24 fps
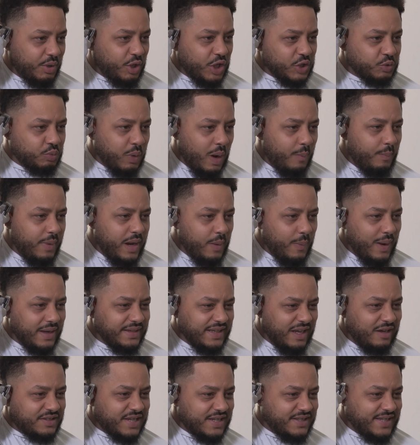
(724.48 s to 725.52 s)
Because when we
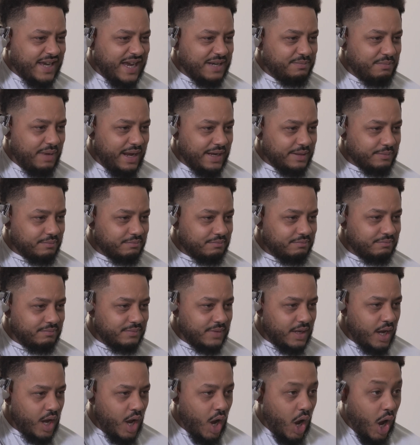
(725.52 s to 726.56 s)
went down to 10 men,
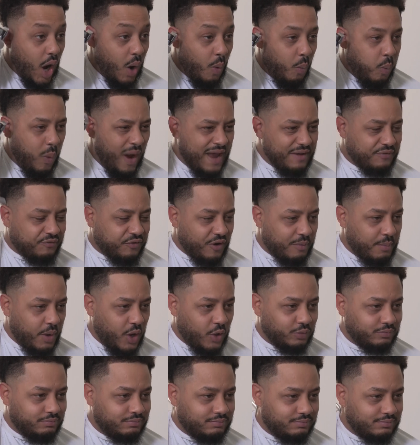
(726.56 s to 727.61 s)
away from
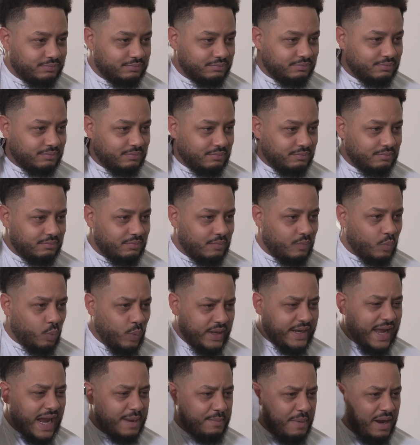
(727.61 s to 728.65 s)
home,
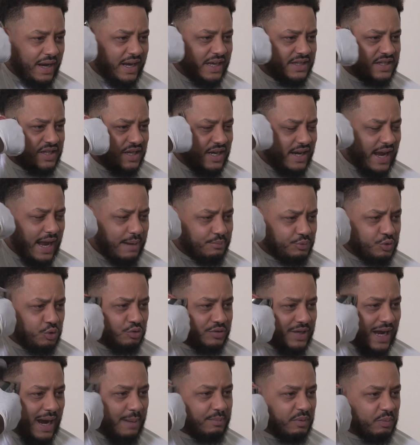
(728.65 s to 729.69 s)
we came back into the game 2
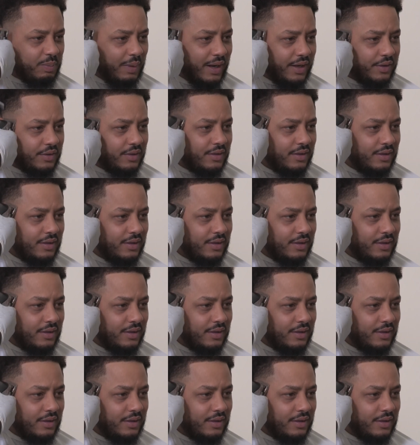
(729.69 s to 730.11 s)
times, blood.